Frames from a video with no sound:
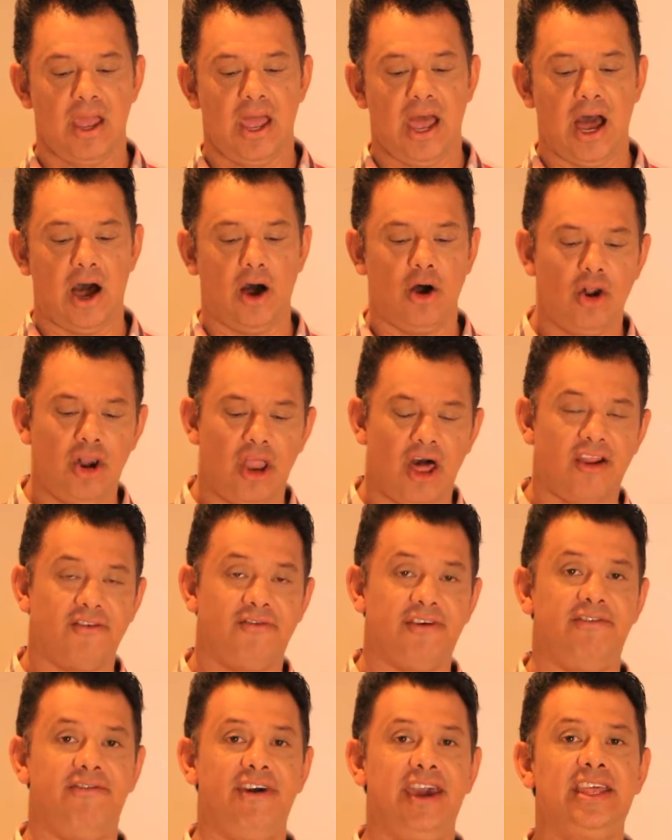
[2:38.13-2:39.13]
A whole lot of
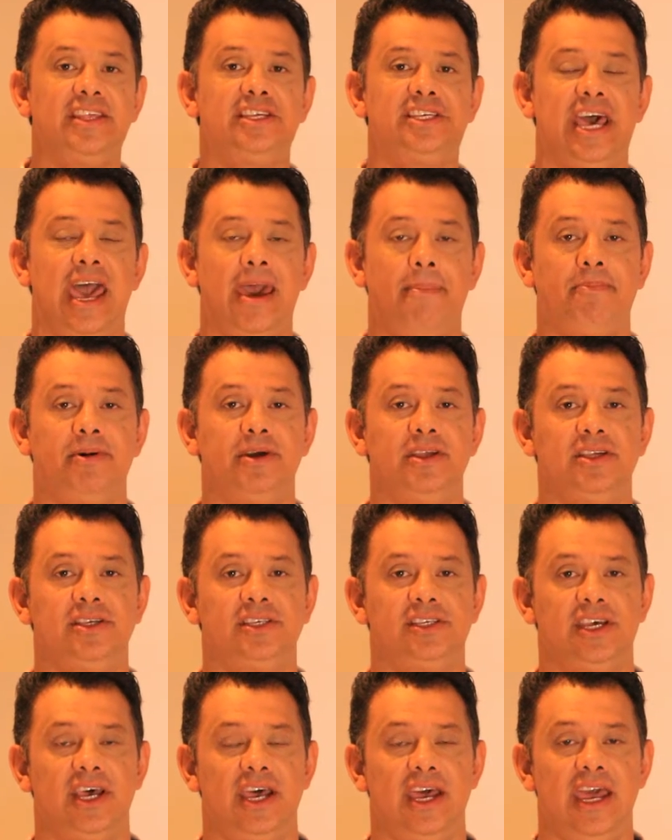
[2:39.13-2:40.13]
events
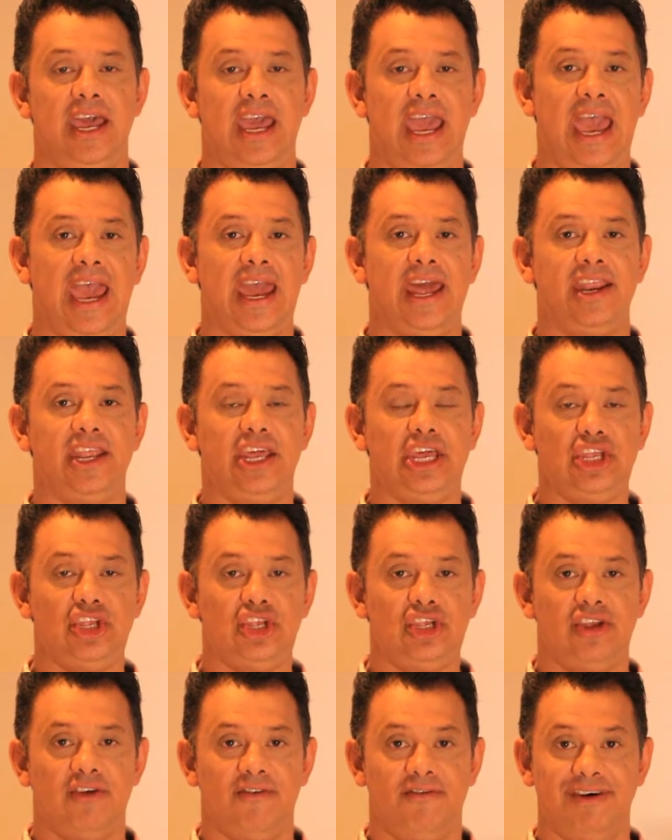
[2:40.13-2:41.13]
happens, and
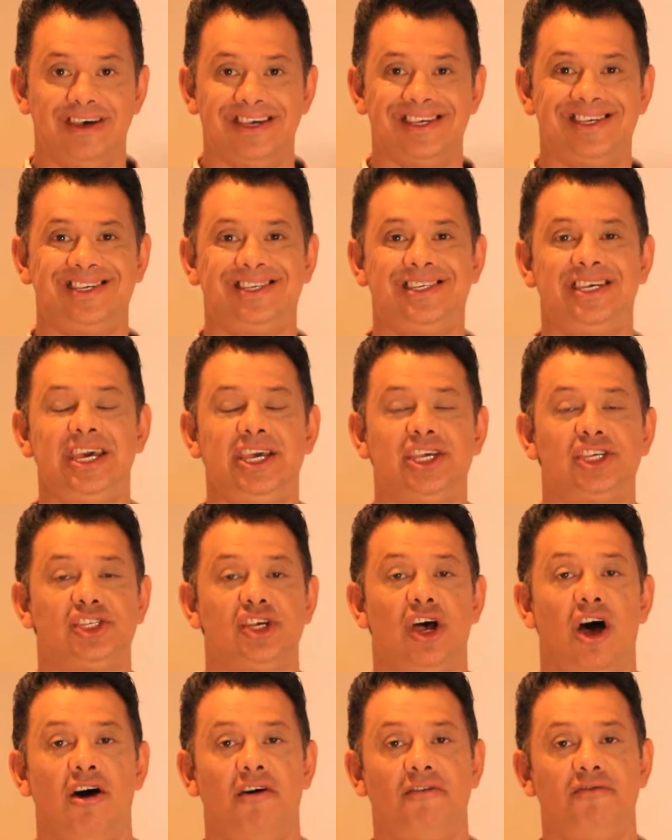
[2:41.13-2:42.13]
in verse 6
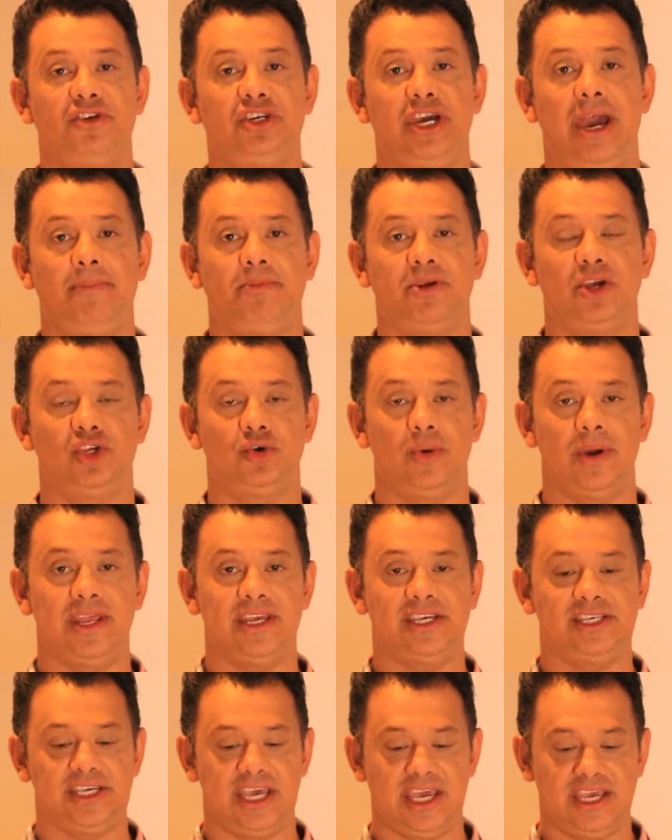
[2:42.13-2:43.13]
of chapter
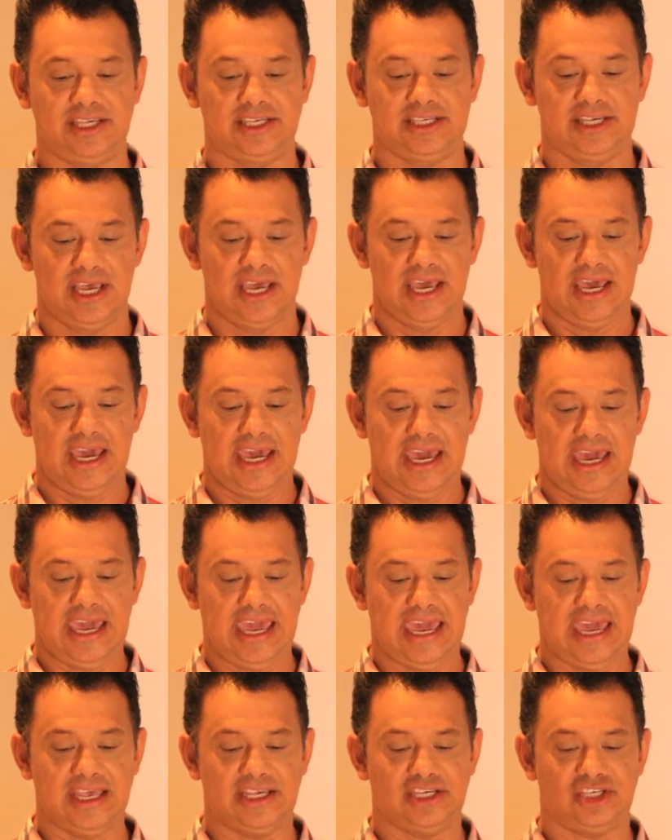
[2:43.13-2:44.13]
26,
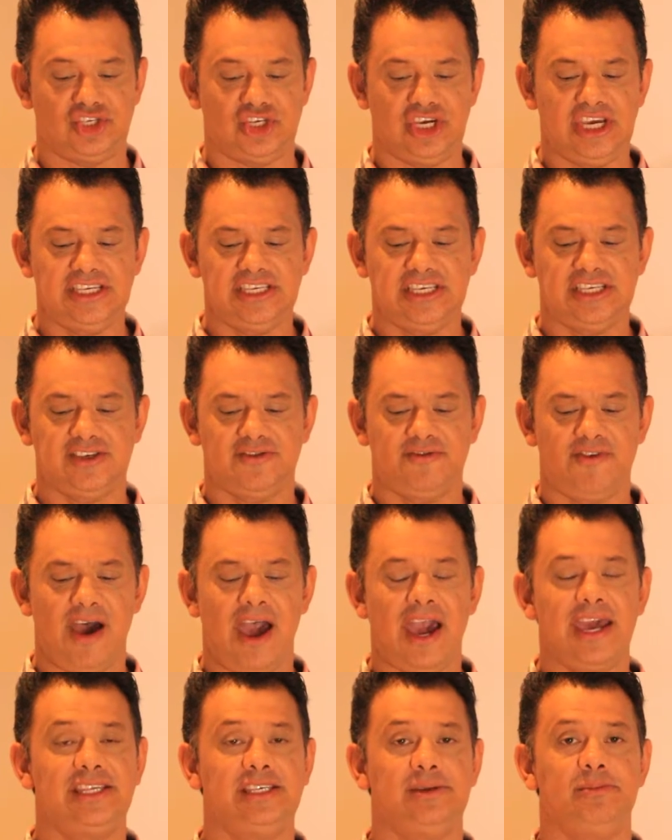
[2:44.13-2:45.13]
is Jesus
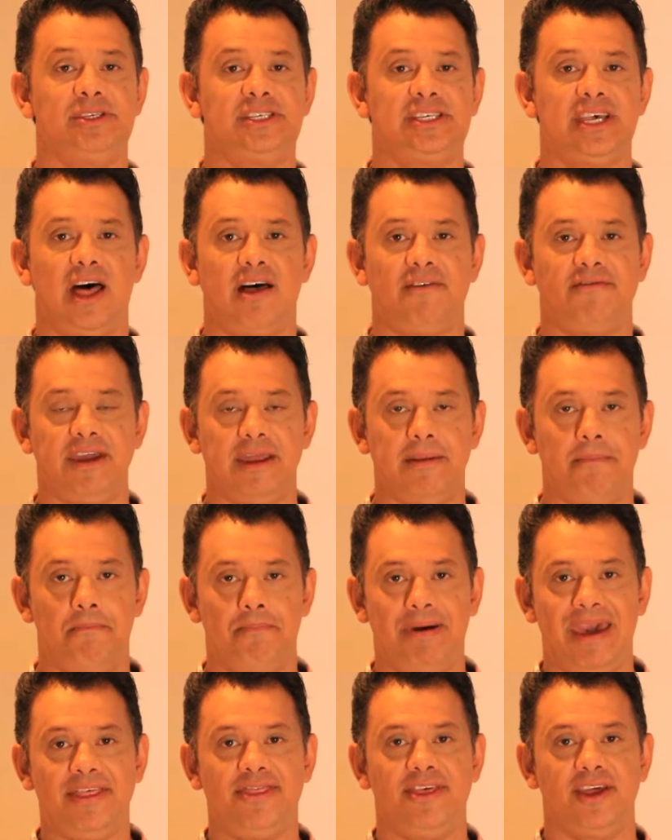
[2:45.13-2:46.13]
finds himself in
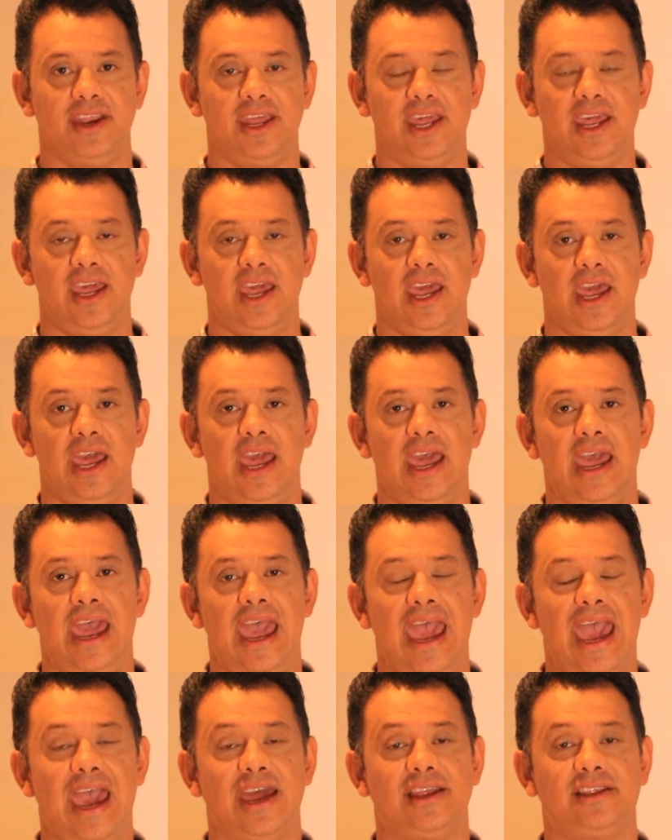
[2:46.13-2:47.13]
Bethany
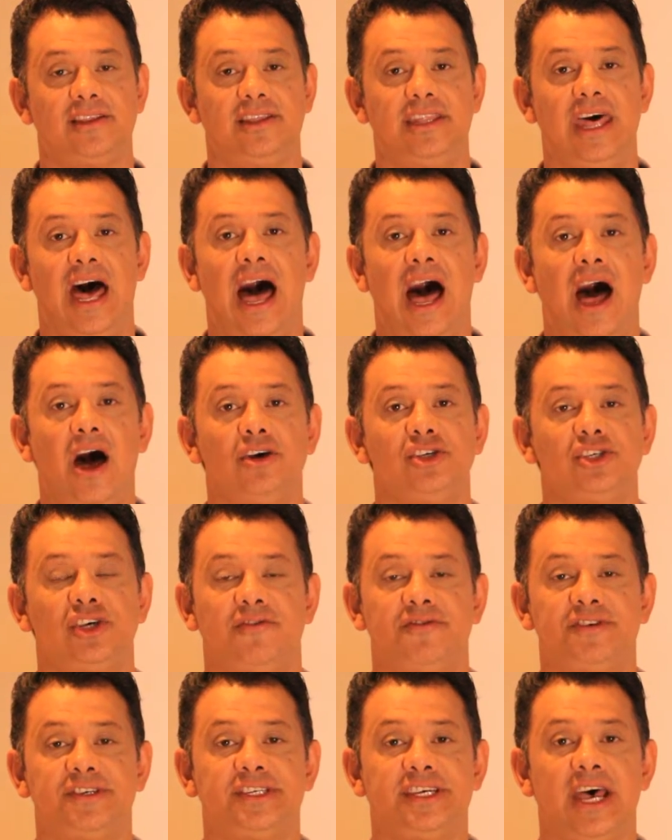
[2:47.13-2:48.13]
at the house of
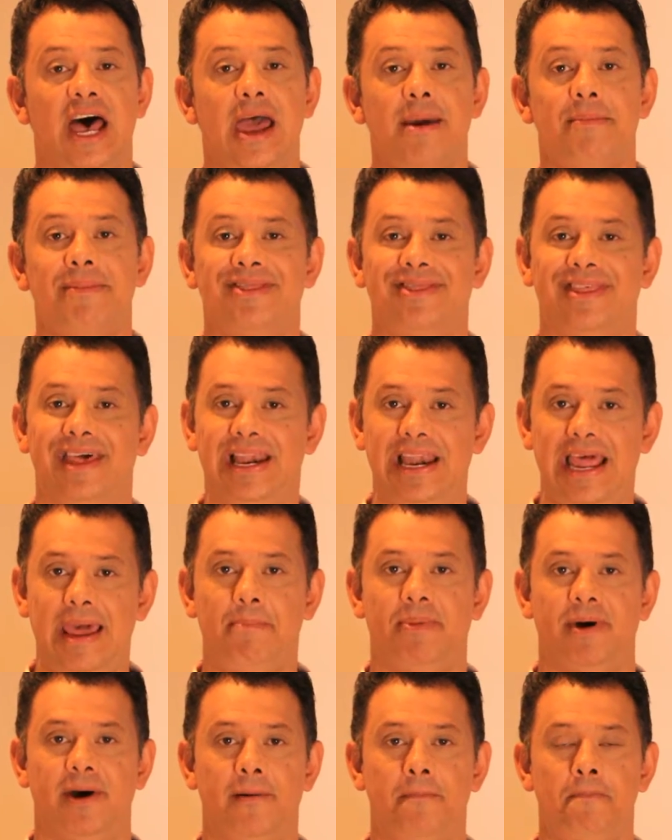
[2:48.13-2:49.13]
Simon the
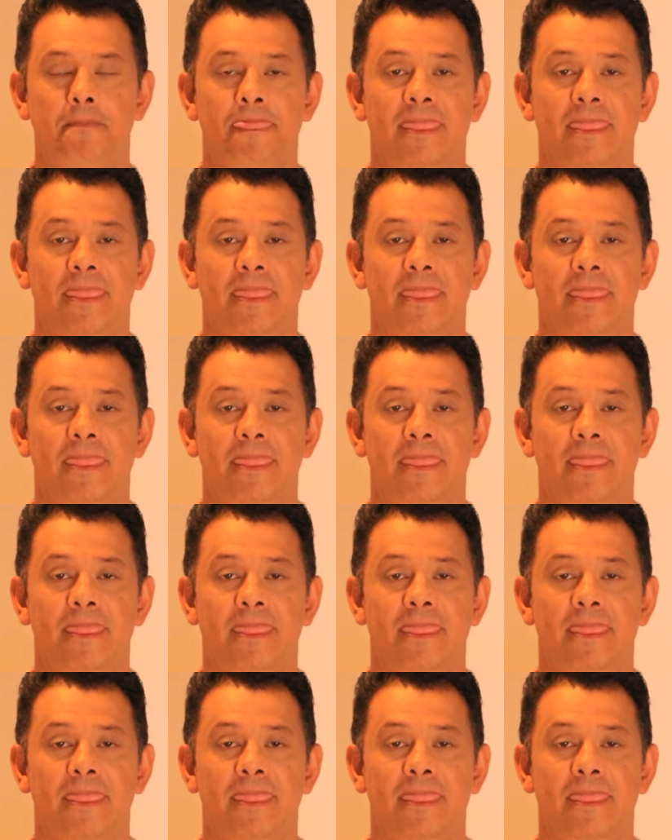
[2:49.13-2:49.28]
leper.